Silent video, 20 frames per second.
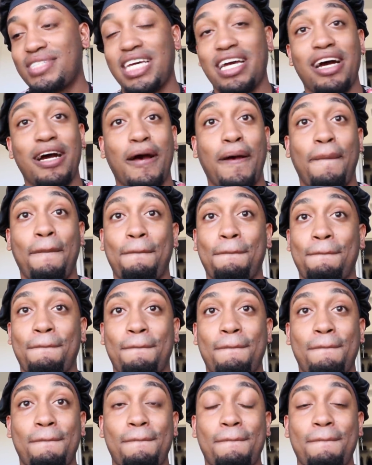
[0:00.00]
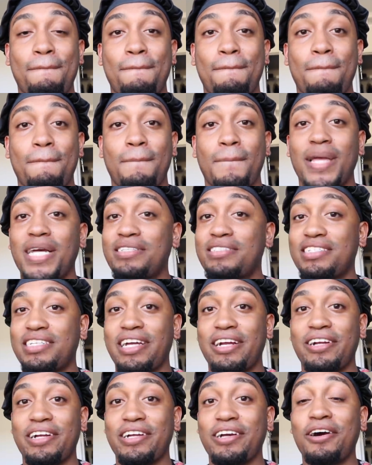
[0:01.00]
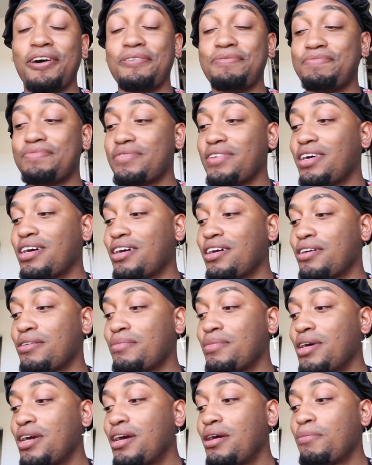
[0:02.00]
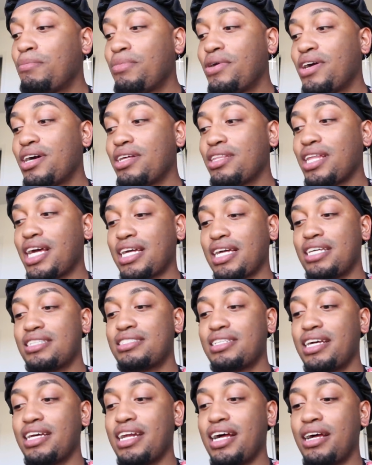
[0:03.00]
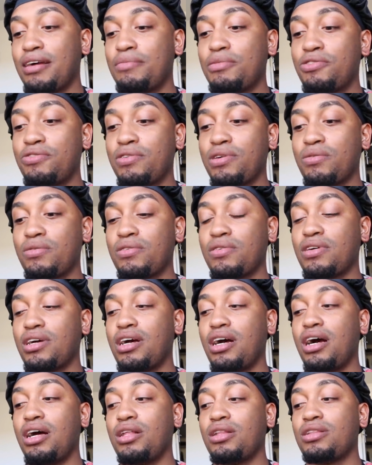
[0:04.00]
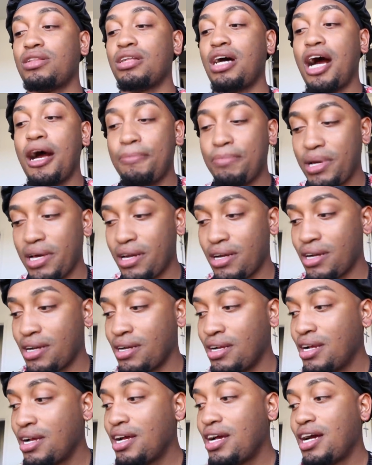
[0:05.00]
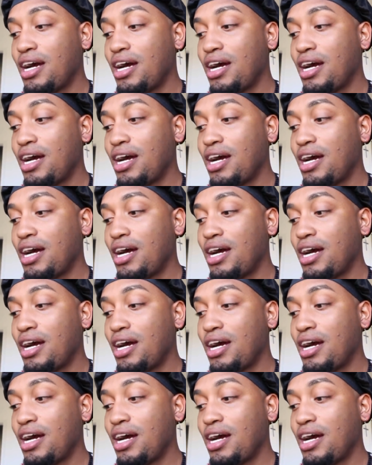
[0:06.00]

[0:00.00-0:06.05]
Yeah. It's scary, y'all. Um, but like I said, I'm doing a lot better.